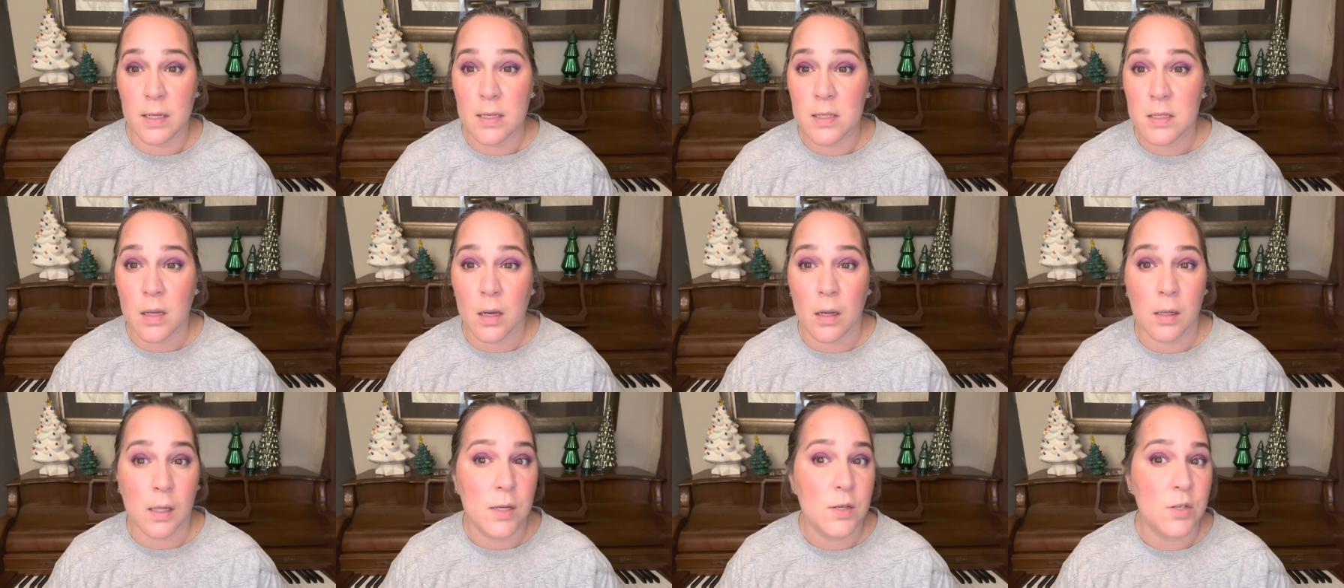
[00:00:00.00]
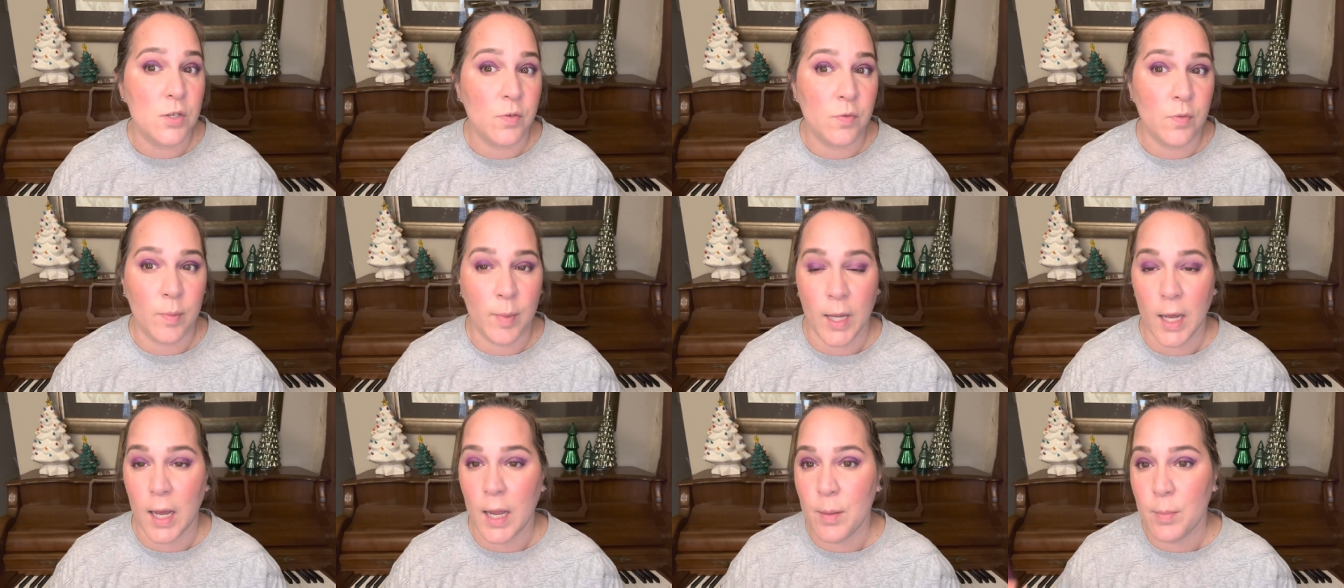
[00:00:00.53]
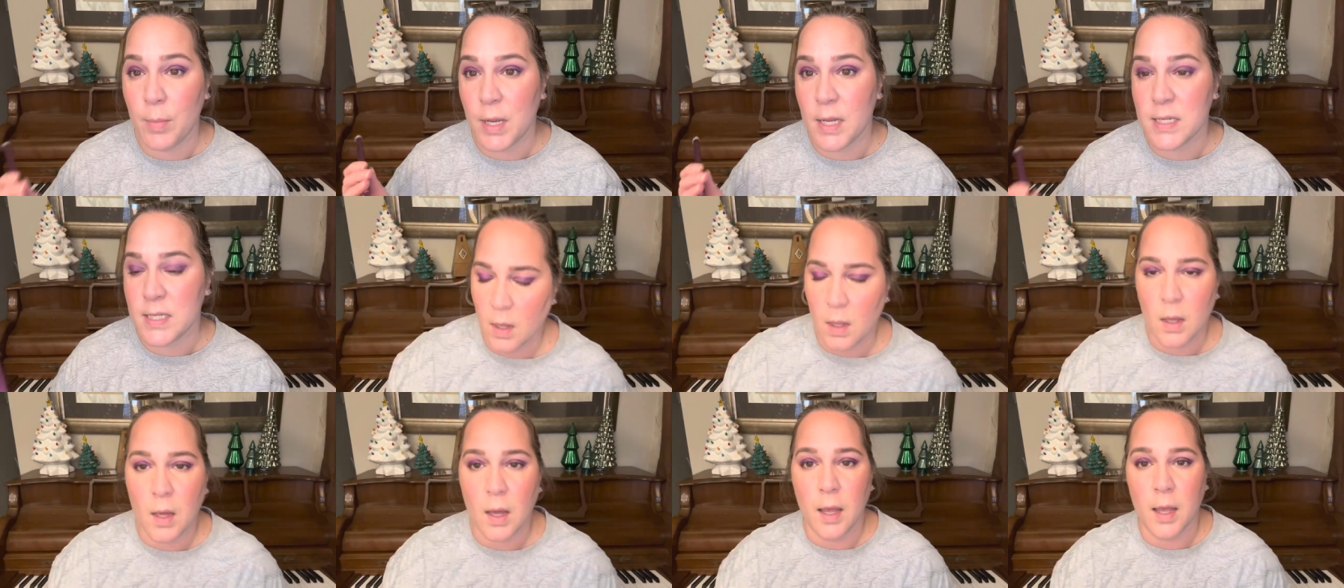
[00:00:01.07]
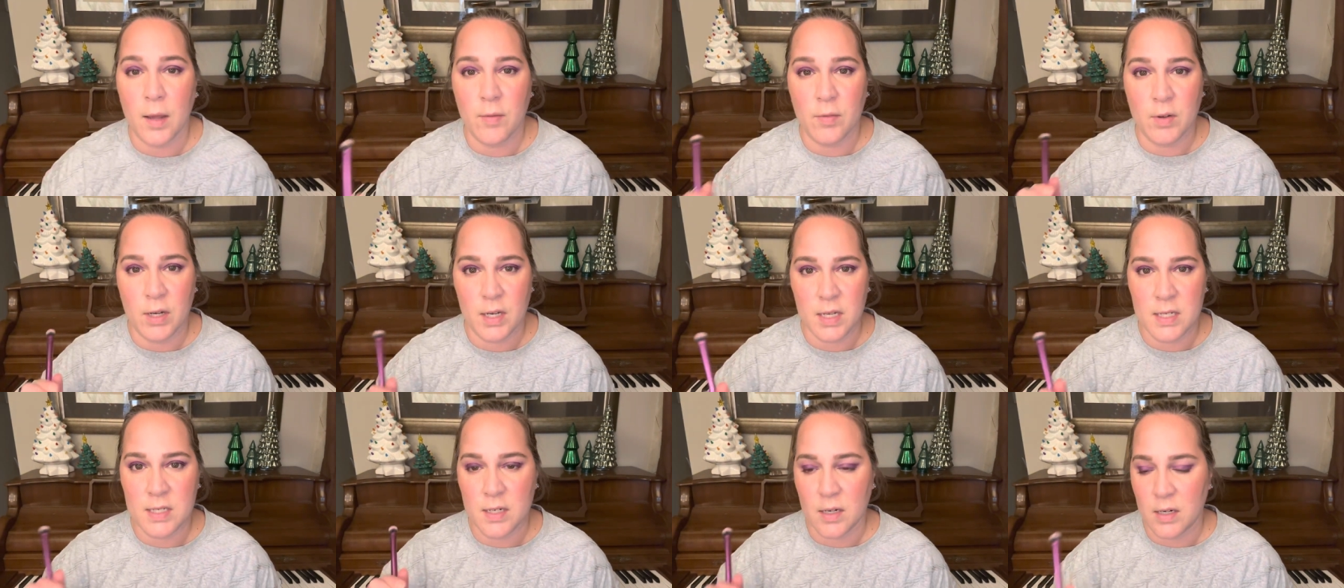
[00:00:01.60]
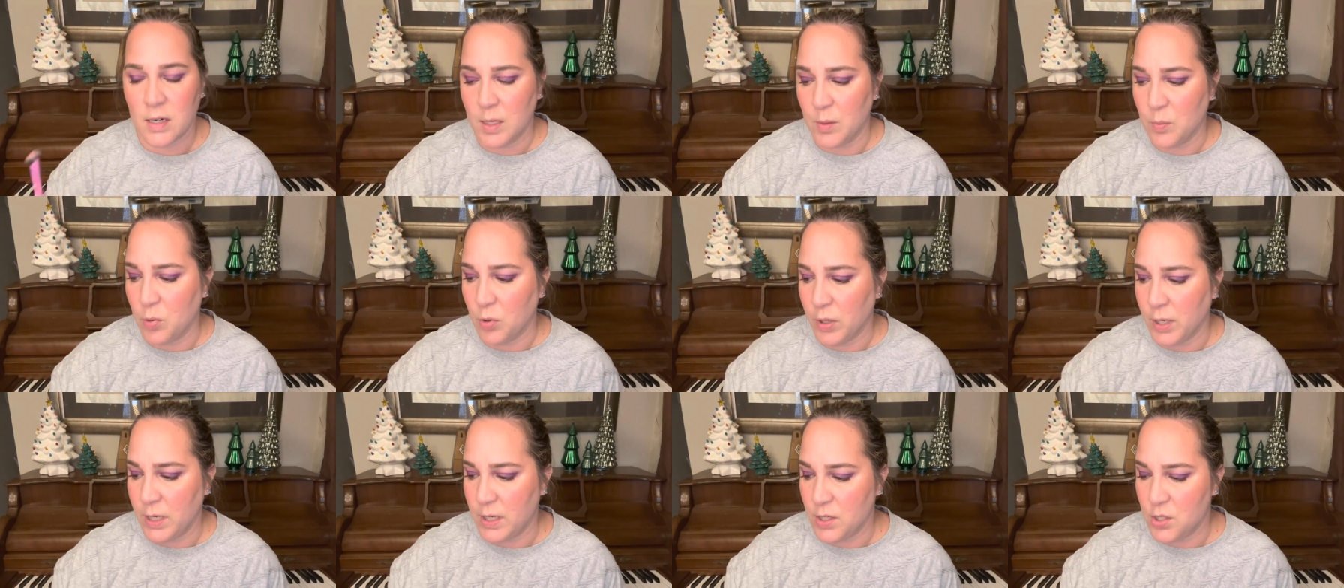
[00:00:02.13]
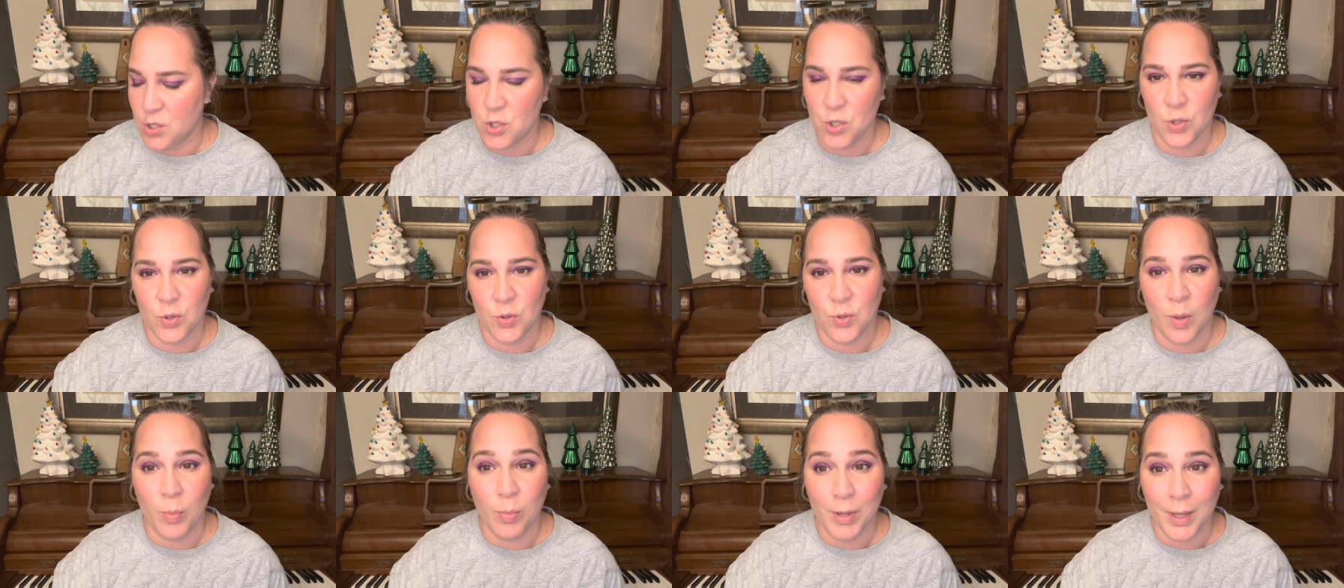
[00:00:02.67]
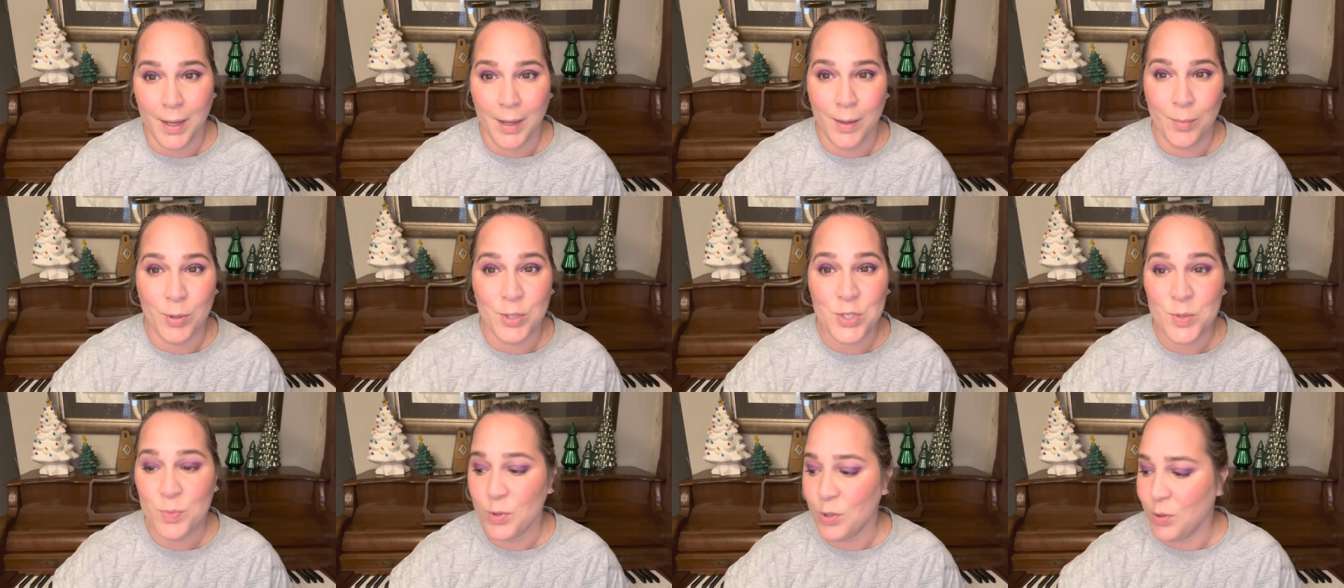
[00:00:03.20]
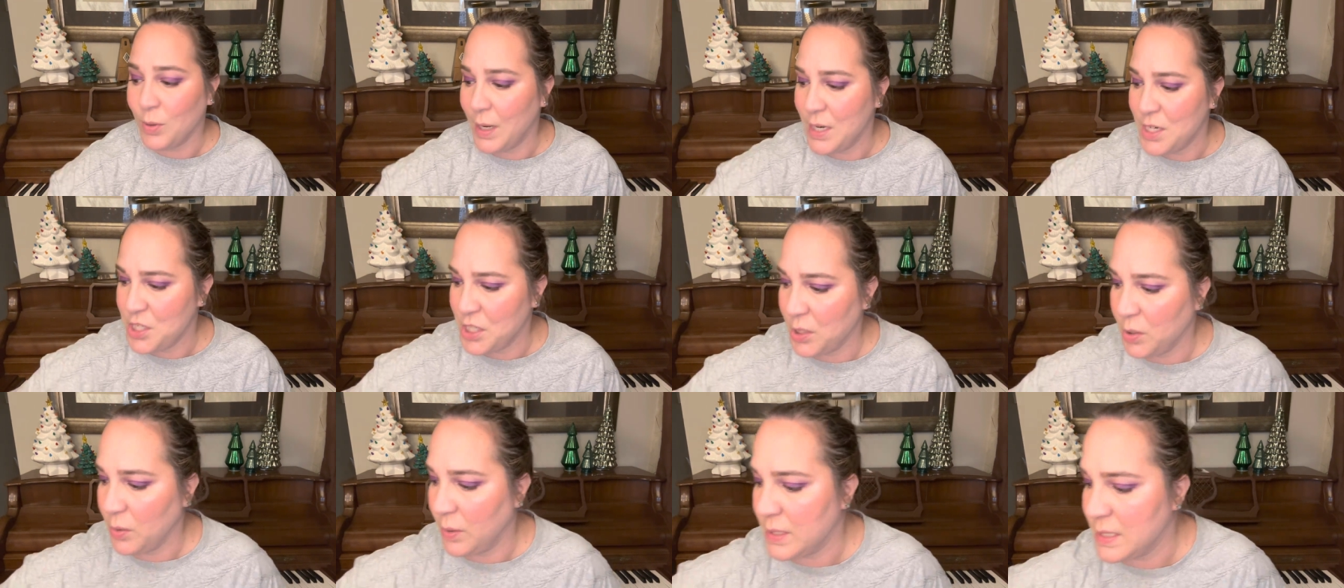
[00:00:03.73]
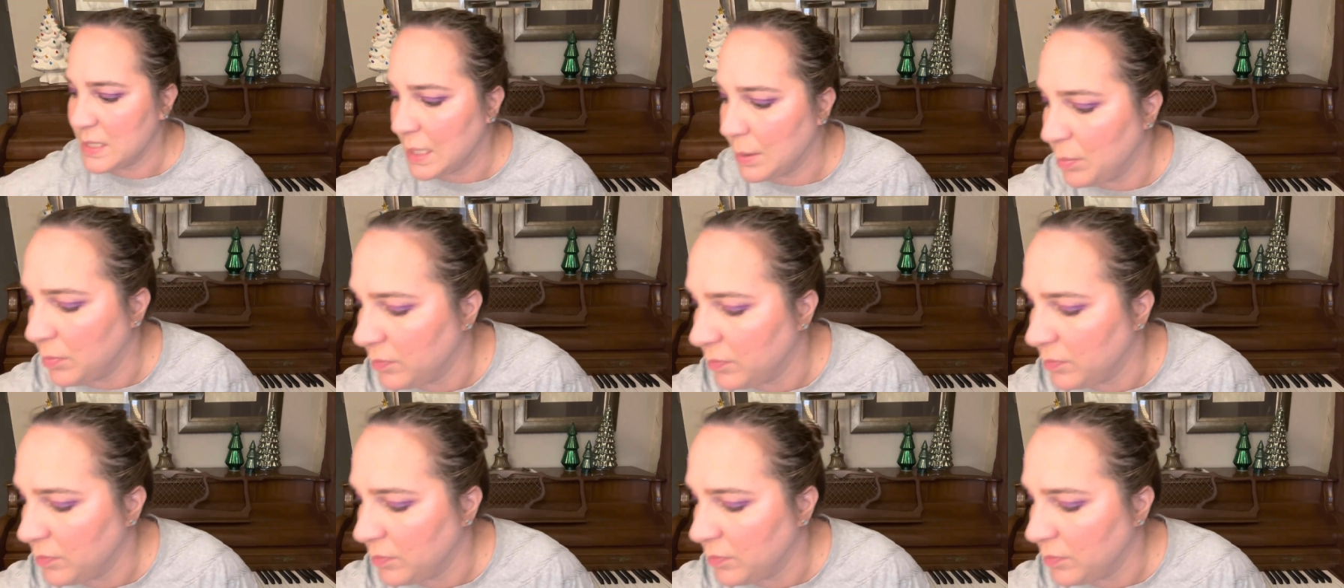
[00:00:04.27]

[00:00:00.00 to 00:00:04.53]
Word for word: is all I do for my eye base. I have a nice starting point to apply a bunch of blue eyeshadow on top